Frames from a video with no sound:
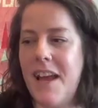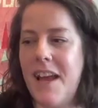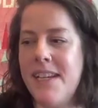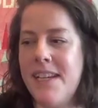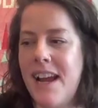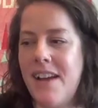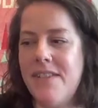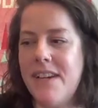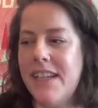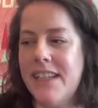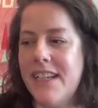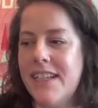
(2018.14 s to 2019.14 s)
I mean, I've
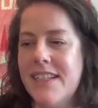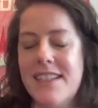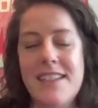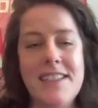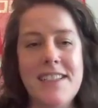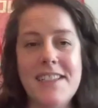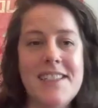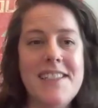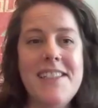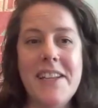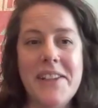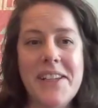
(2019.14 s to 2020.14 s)
got like a
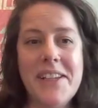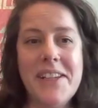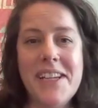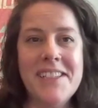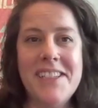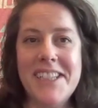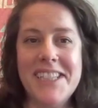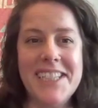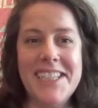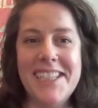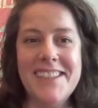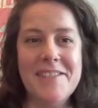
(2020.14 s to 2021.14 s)
gazillion
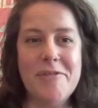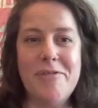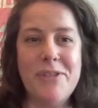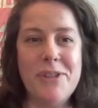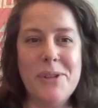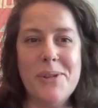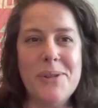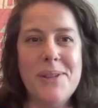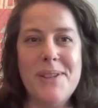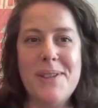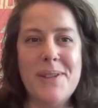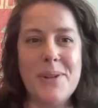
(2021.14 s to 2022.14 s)
good
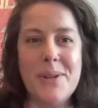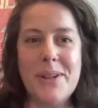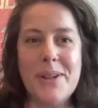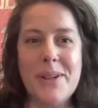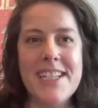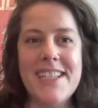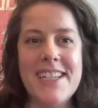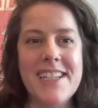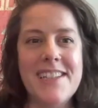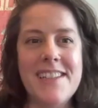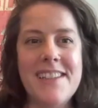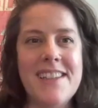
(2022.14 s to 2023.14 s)
food stories
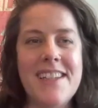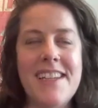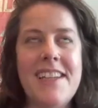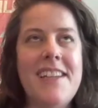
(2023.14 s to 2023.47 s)
in